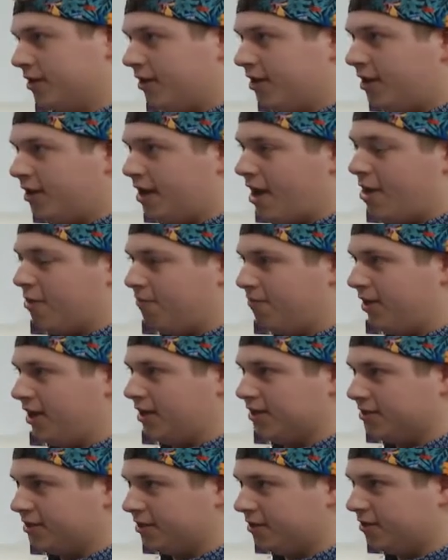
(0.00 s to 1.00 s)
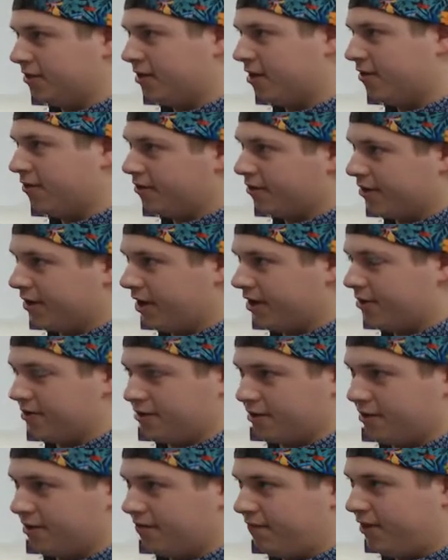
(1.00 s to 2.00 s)
and outpacing the other deck's
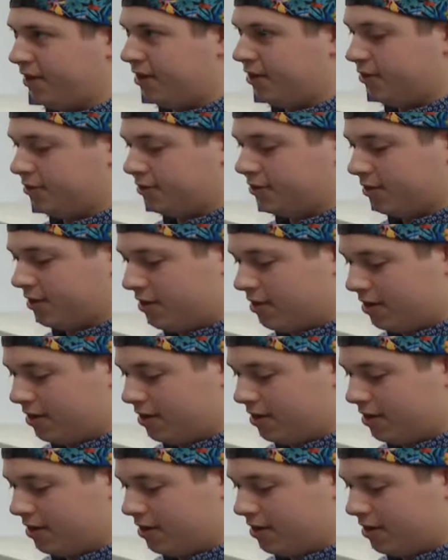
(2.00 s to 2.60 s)
card advantage.